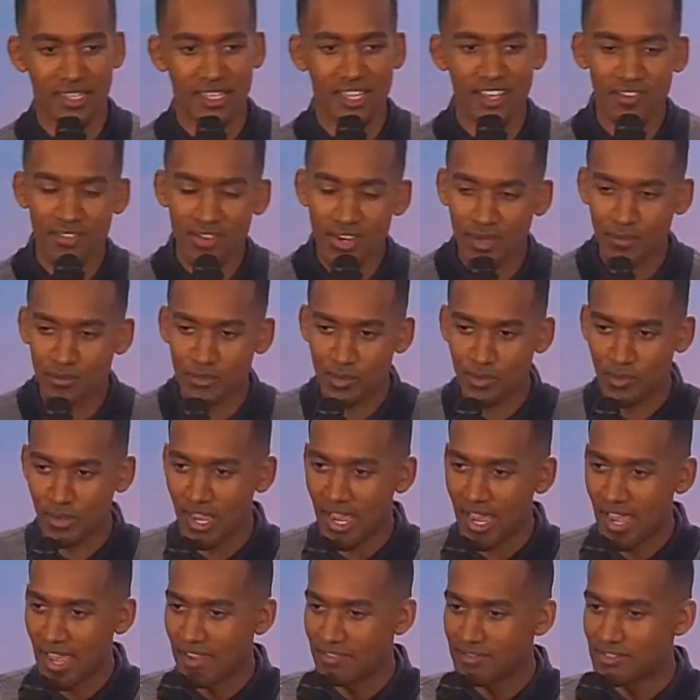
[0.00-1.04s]
Give it up to me,
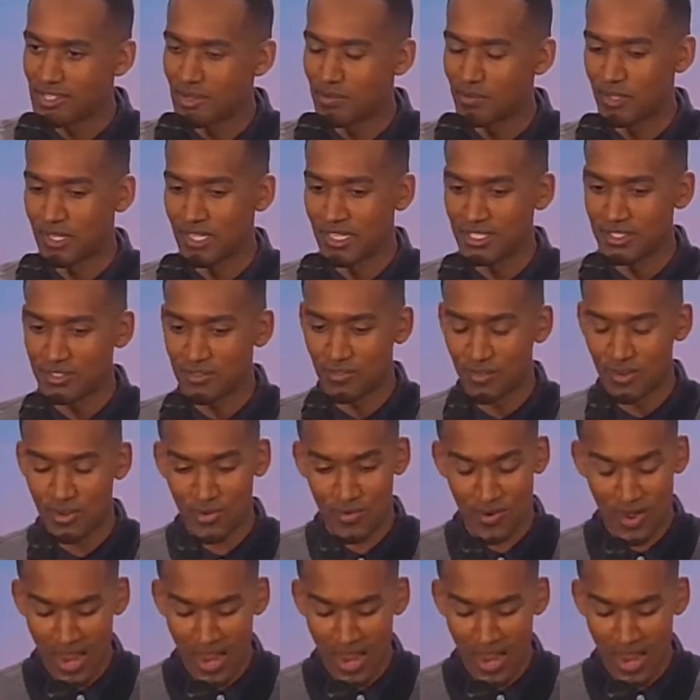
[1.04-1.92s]
I have something else for you."